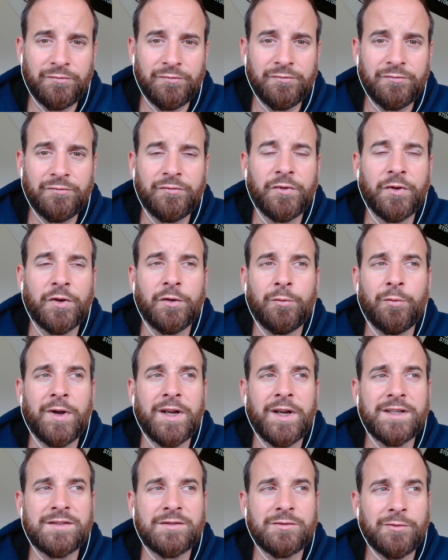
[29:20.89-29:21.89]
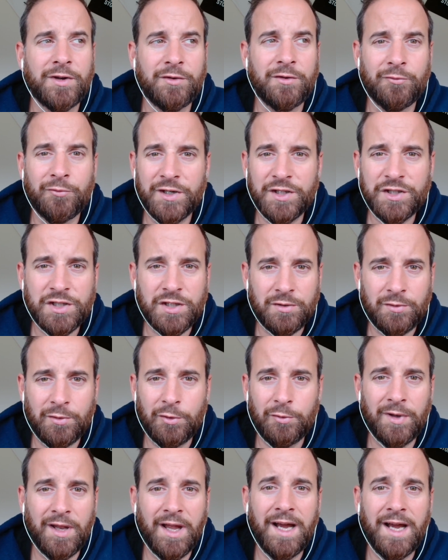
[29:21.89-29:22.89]
ways to enrich our
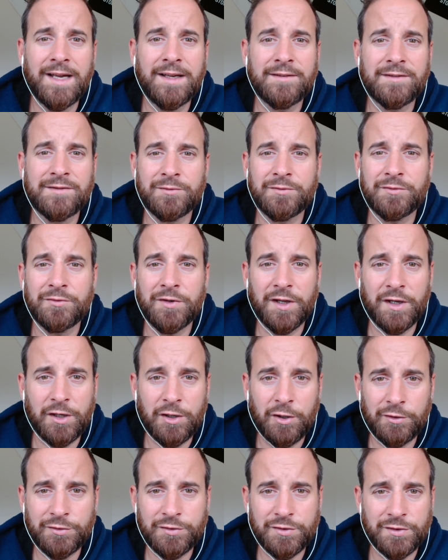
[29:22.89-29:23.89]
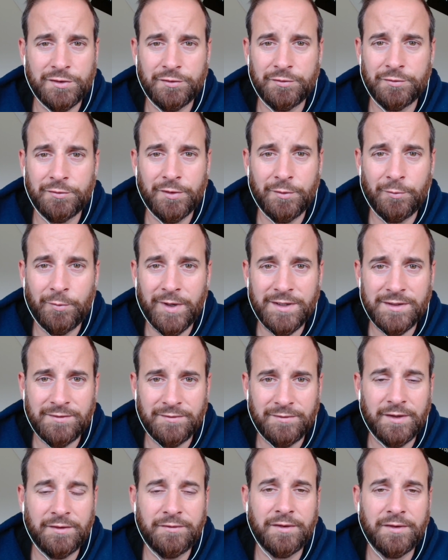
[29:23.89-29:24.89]
own lives through their culture, through their ways of
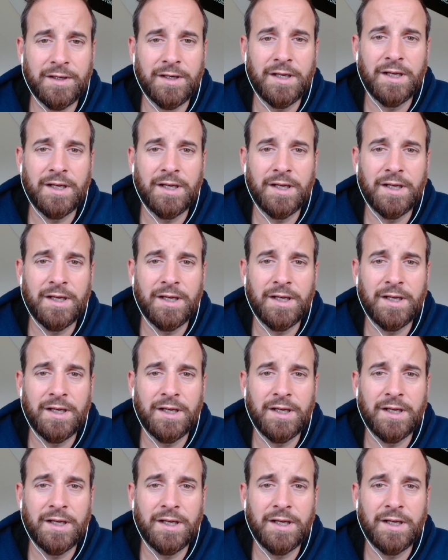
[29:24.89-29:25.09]
living.